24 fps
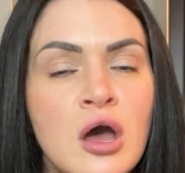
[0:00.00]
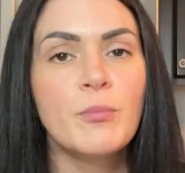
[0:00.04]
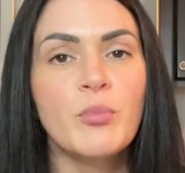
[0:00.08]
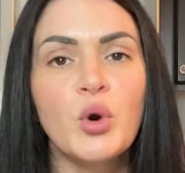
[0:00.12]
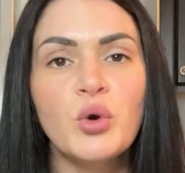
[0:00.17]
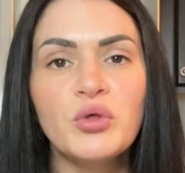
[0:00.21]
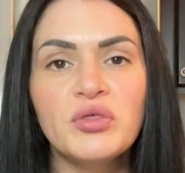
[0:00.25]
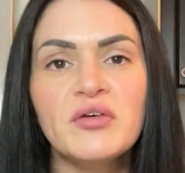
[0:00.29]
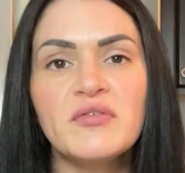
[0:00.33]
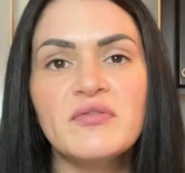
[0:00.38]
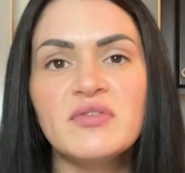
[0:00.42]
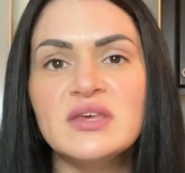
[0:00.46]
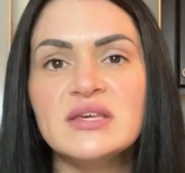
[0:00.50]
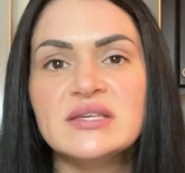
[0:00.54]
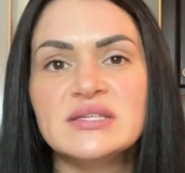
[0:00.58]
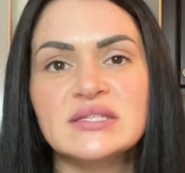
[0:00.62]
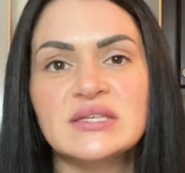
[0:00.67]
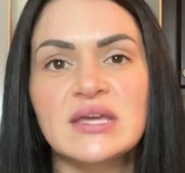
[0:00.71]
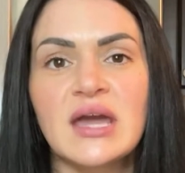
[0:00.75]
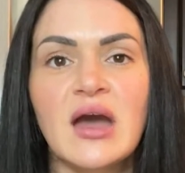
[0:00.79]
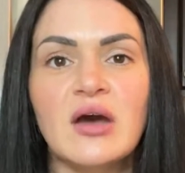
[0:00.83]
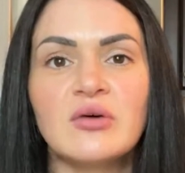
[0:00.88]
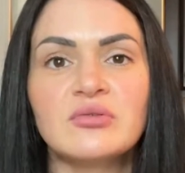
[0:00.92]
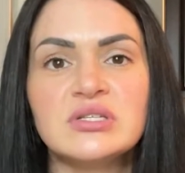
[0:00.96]
Both of these
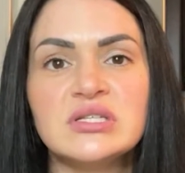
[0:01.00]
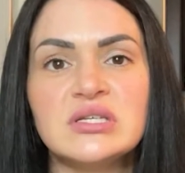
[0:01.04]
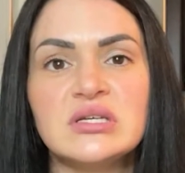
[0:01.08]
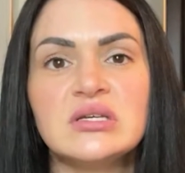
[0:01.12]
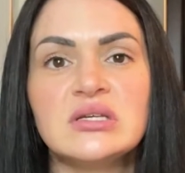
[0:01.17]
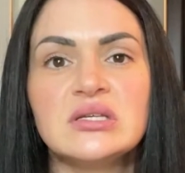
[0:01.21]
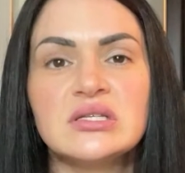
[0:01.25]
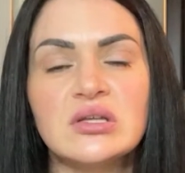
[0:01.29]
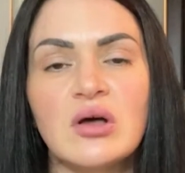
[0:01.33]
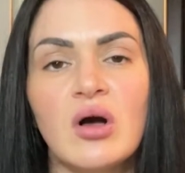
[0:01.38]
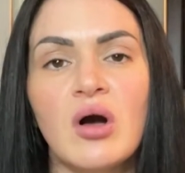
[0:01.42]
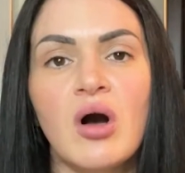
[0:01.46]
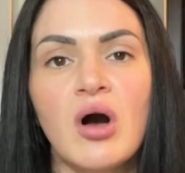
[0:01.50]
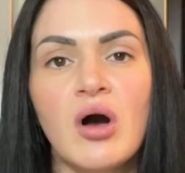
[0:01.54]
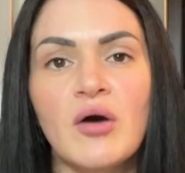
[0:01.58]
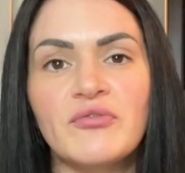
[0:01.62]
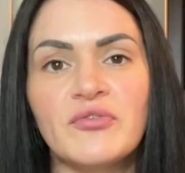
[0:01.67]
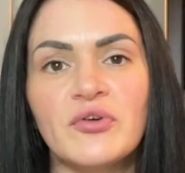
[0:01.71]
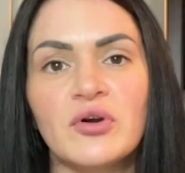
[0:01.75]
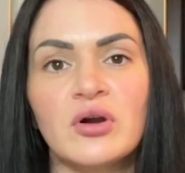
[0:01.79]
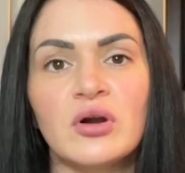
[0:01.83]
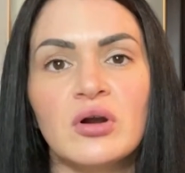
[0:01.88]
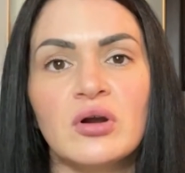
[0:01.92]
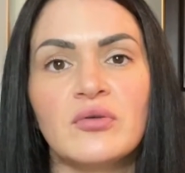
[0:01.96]
counties
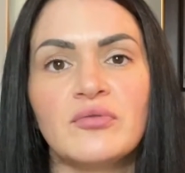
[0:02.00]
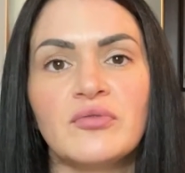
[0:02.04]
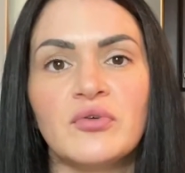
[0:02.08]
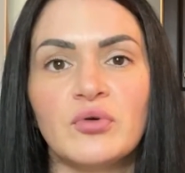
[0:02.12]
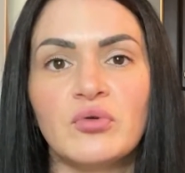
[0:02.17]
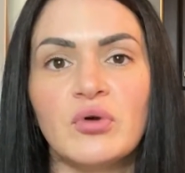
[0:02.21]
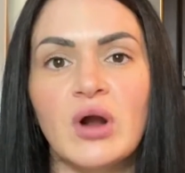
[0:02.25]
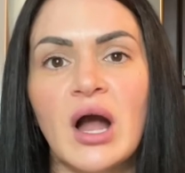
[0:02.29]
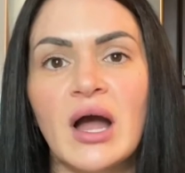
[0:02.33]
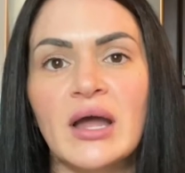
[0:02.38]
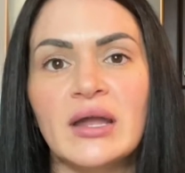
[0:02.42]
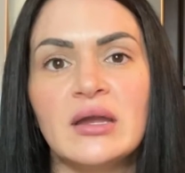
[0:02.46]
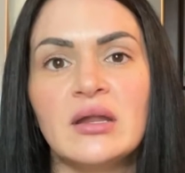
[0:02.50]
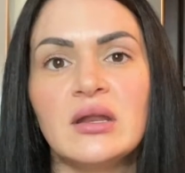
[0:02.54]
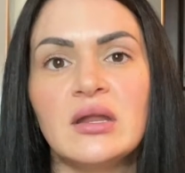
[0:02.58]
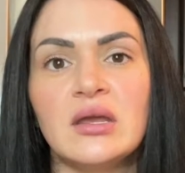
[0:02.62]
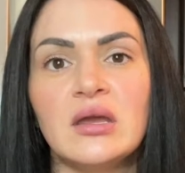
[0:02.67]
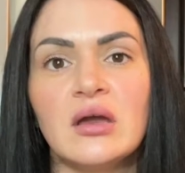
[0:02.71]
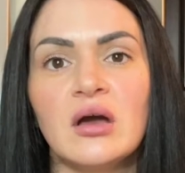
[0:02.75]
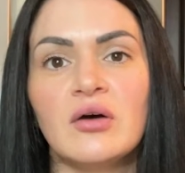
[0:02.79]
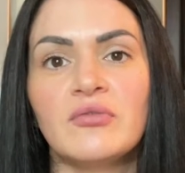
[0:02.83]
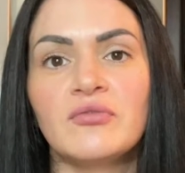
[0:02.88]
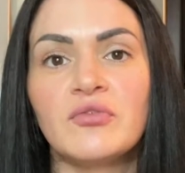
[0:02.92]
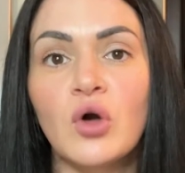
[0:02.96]
offer a
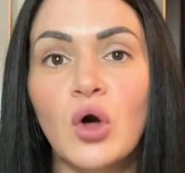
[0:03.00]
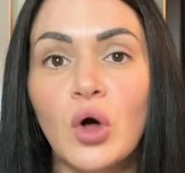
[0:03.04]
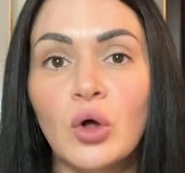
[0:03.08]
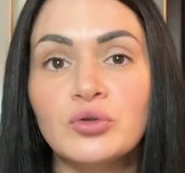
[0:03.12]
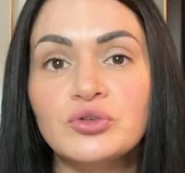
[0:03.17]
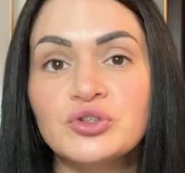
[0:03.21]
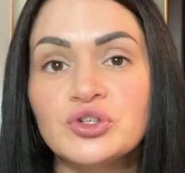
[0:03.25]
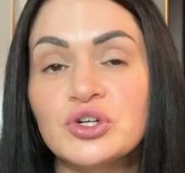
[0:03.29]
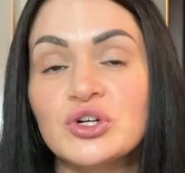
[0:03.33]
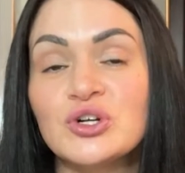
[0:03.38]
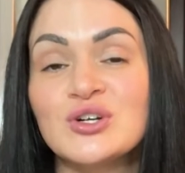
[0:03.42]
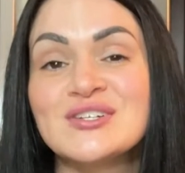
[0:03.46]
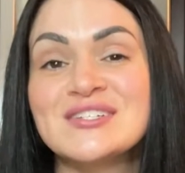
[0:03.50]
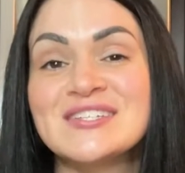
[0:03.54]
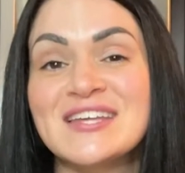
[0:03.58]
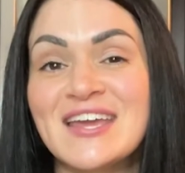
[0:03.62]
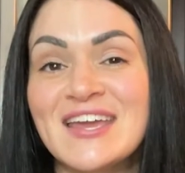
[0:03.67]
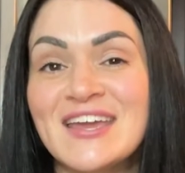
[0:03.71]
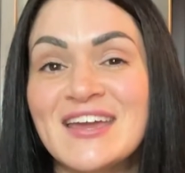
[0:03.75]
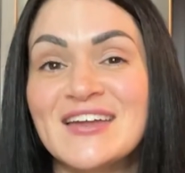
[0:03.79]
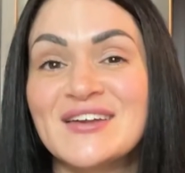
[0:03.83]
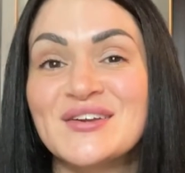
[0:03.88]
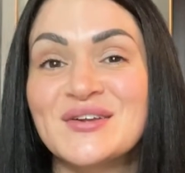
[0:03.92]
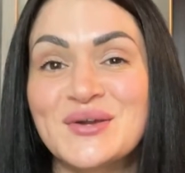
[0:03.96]
variety of cultures
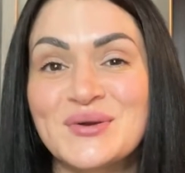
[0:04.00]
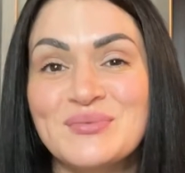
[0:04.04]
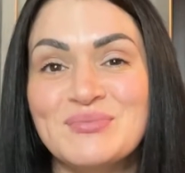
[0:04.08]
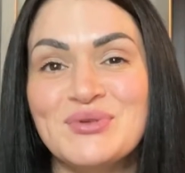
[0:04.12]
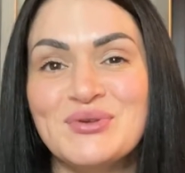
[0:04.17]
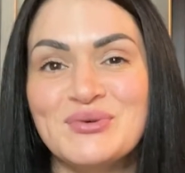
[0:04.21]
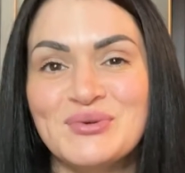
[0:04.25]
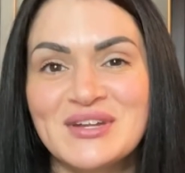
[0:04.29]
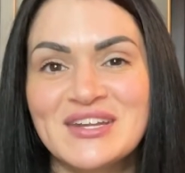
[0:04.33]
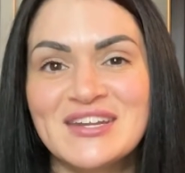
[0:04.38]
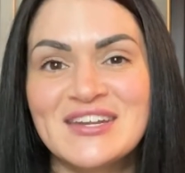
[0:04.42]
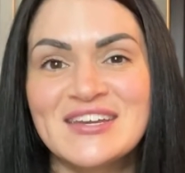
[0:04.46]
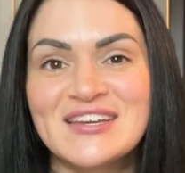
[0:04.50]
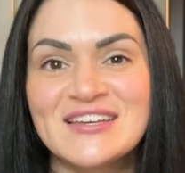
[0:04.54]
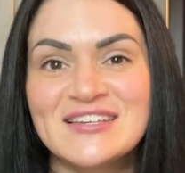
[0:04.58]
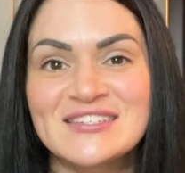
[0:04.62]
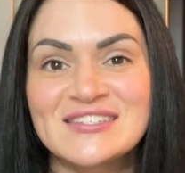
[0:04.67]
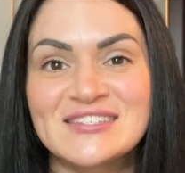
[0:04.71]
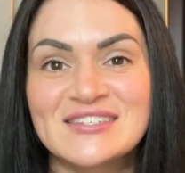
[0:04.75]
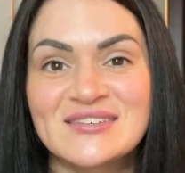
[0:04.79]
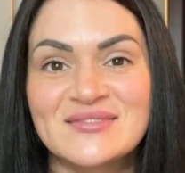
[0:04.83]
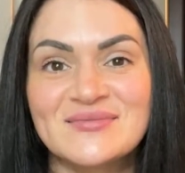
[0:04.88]
and communities.